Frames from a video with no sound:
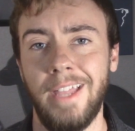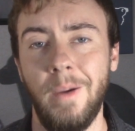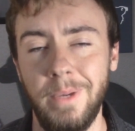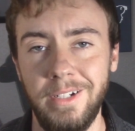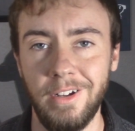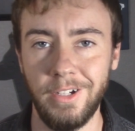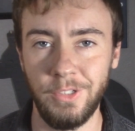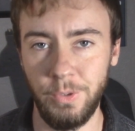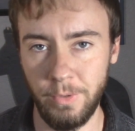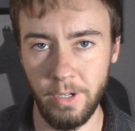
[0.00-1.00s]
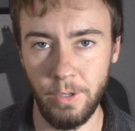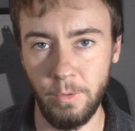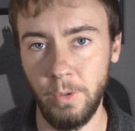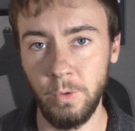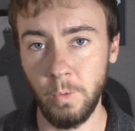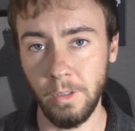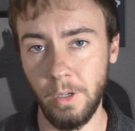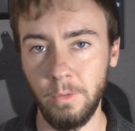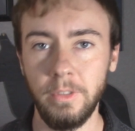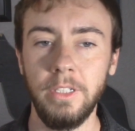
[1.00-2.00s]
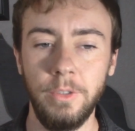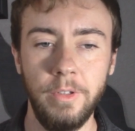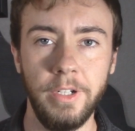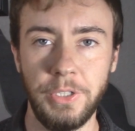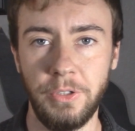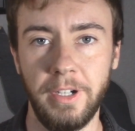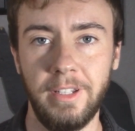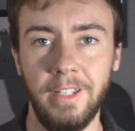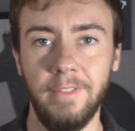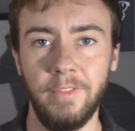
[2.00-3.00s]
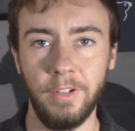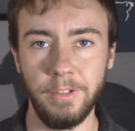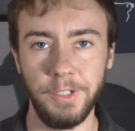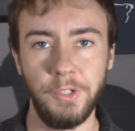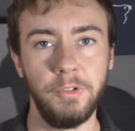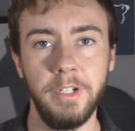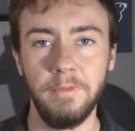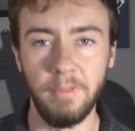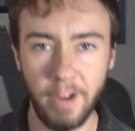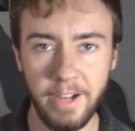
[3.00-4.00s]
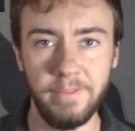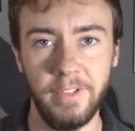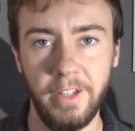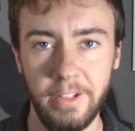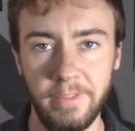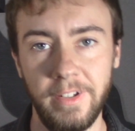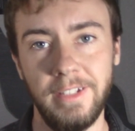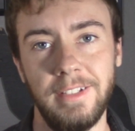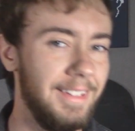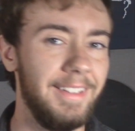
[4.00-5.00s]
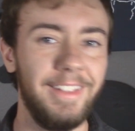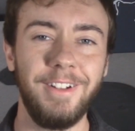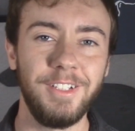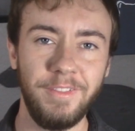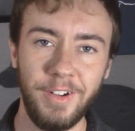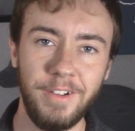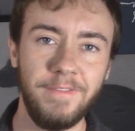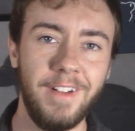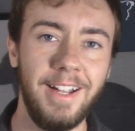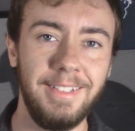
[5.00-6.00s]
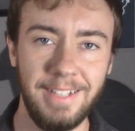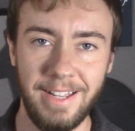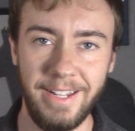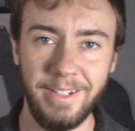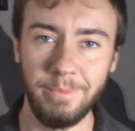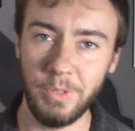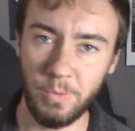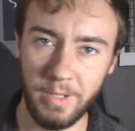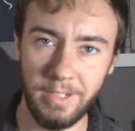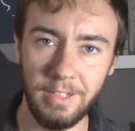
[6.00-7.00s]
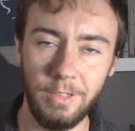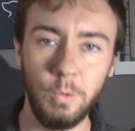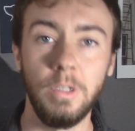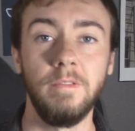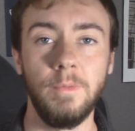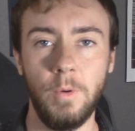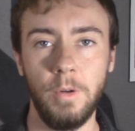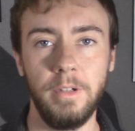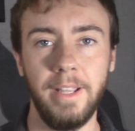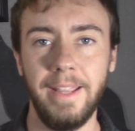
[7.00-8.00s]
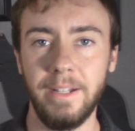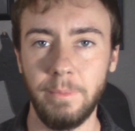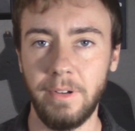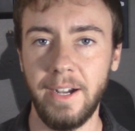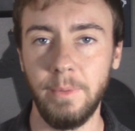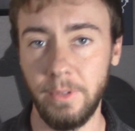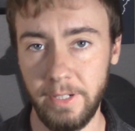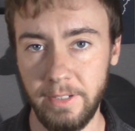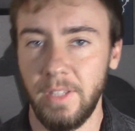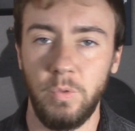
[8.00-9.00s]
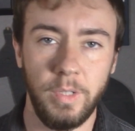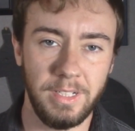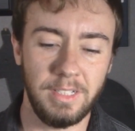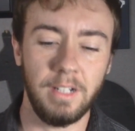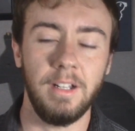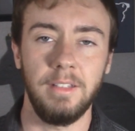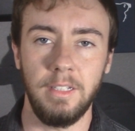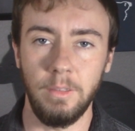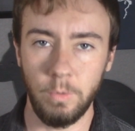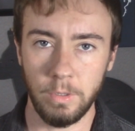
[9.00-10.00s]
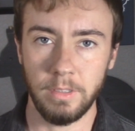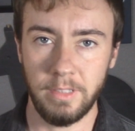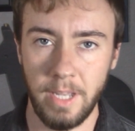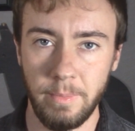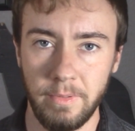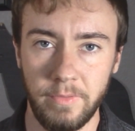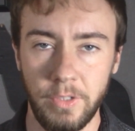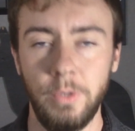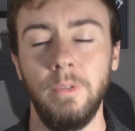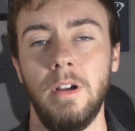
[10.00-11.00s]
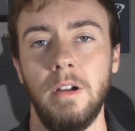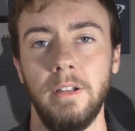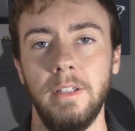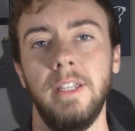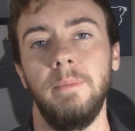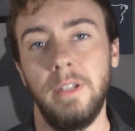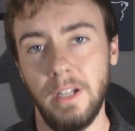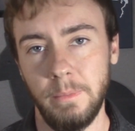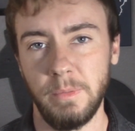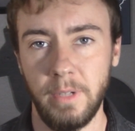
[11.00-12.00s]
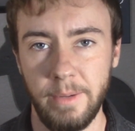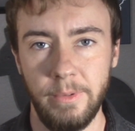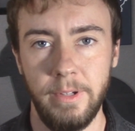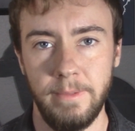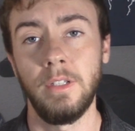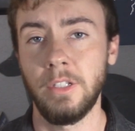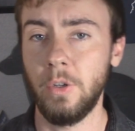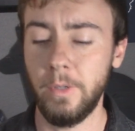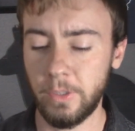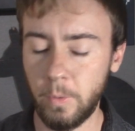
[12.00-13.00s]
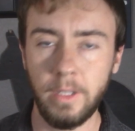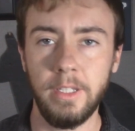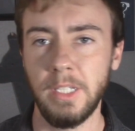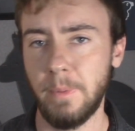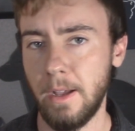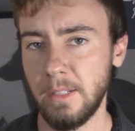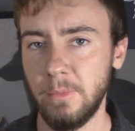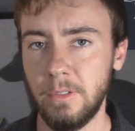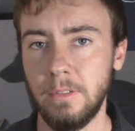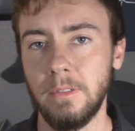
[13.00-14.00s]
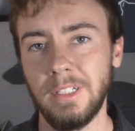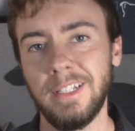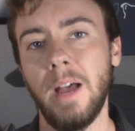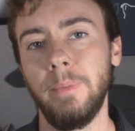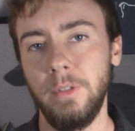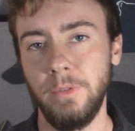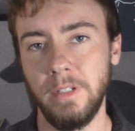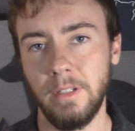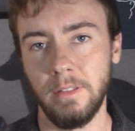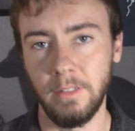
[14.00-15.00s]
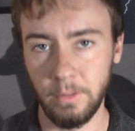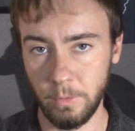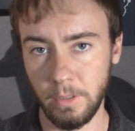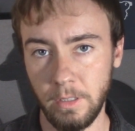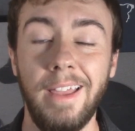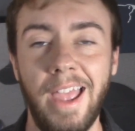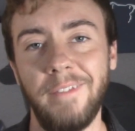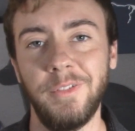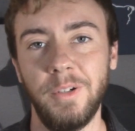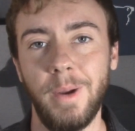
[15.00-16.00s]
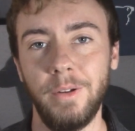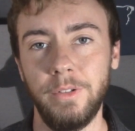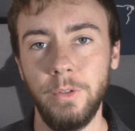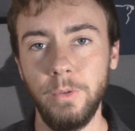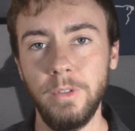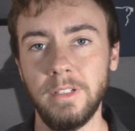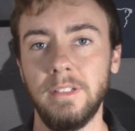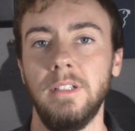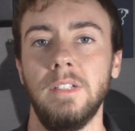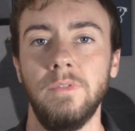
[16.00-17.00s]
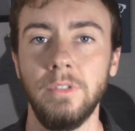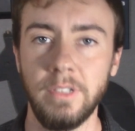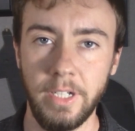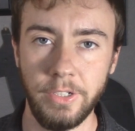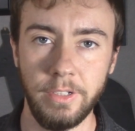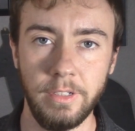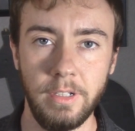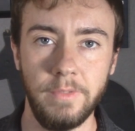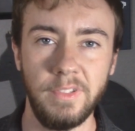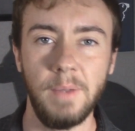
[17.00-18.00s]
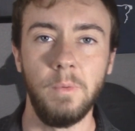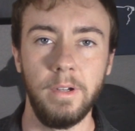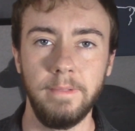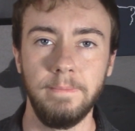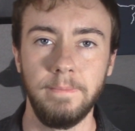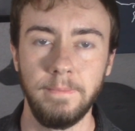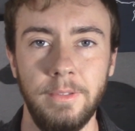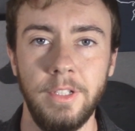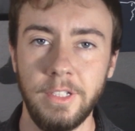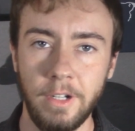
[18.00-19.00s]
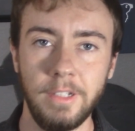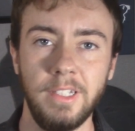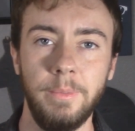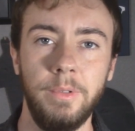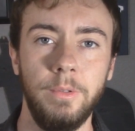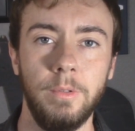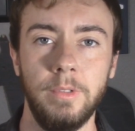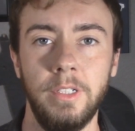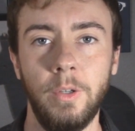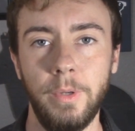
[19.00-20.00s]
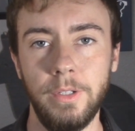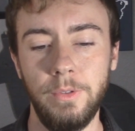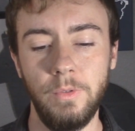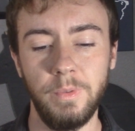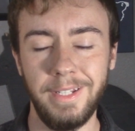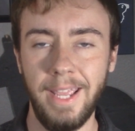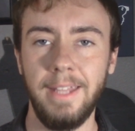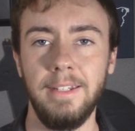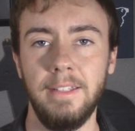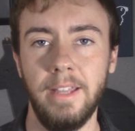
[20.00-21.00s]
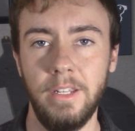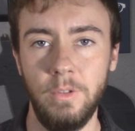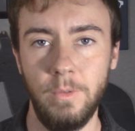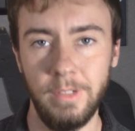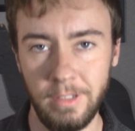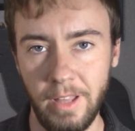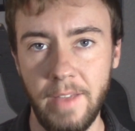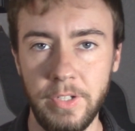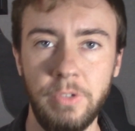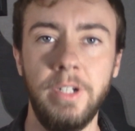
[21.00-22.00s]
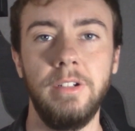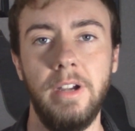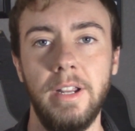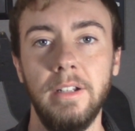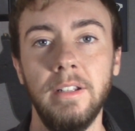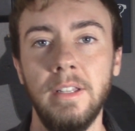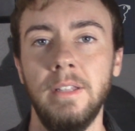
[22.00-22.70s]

How many dogs do you know who will only do their trick if there is a treat right in front of their face? There is a very fine line between lure reward and bribery. If you get stuck on the lure step for too long, it becomes bribery. So as quickly as possible, stop using the lure after about 2 successful sessions of step 1. To start step 2, you're going to pretend that you still have a treat in your hand.